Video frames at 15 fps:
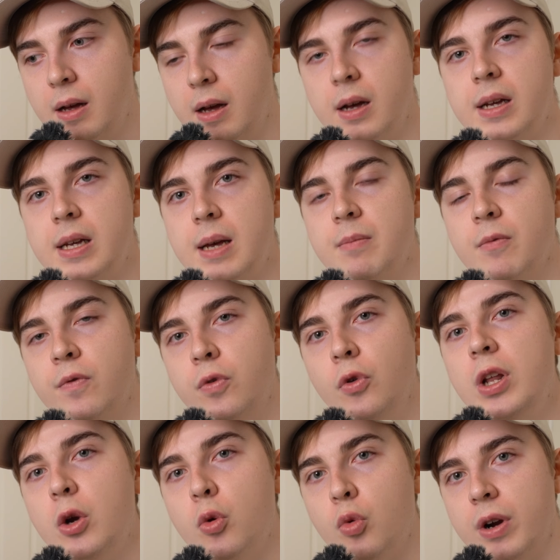I am
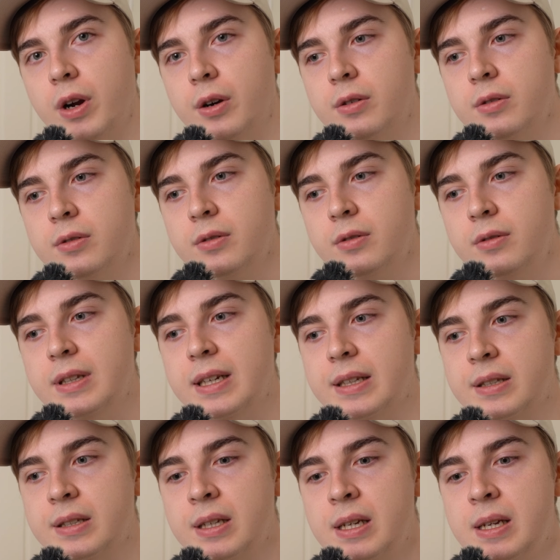fully aware
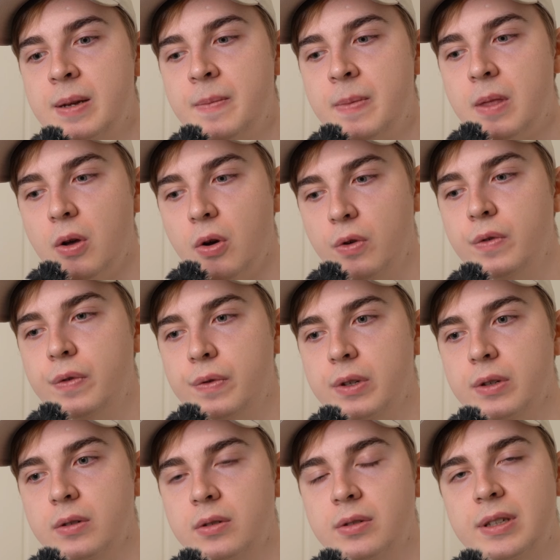that on
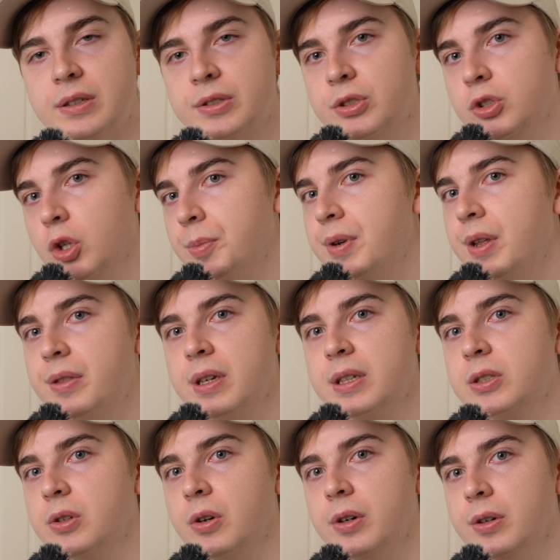field there's so many
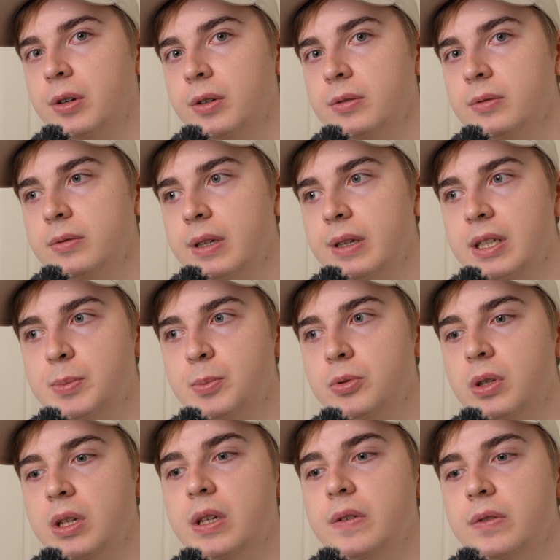things going on, and
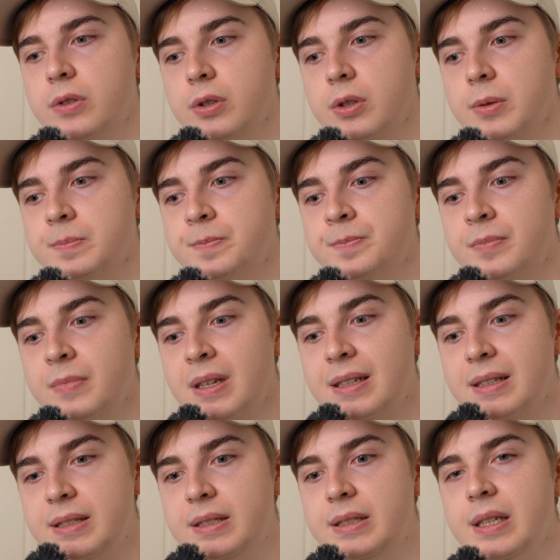especially if the
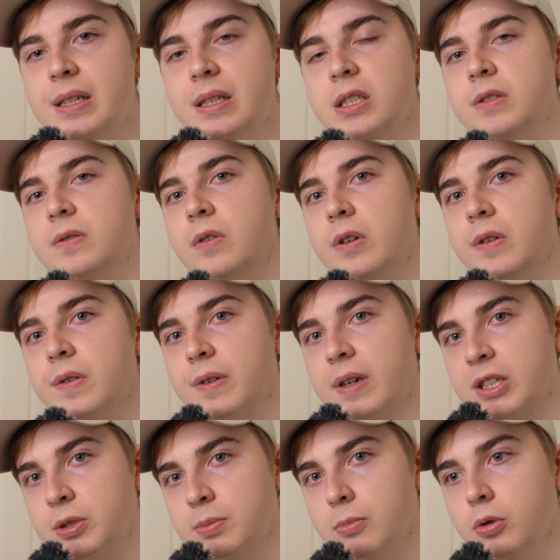scene is very
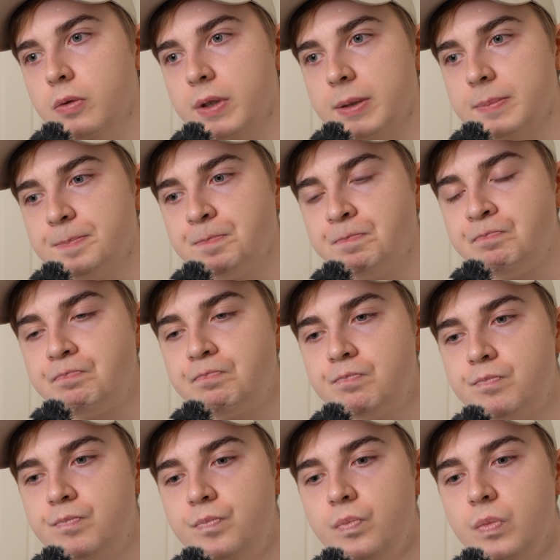fast moving,
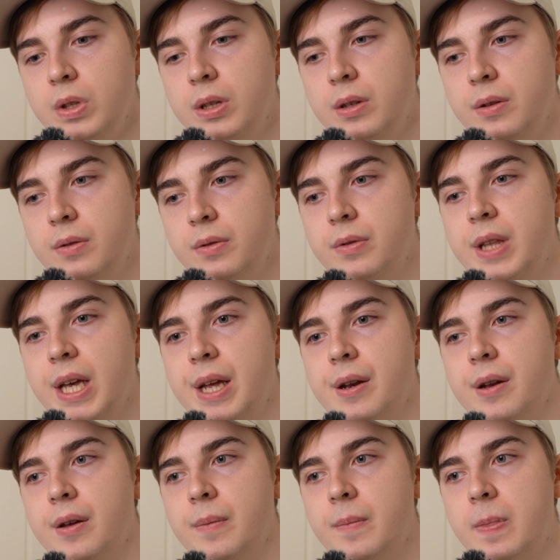
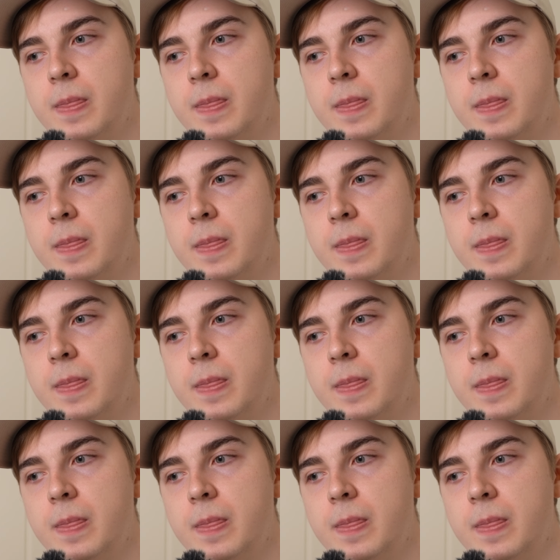then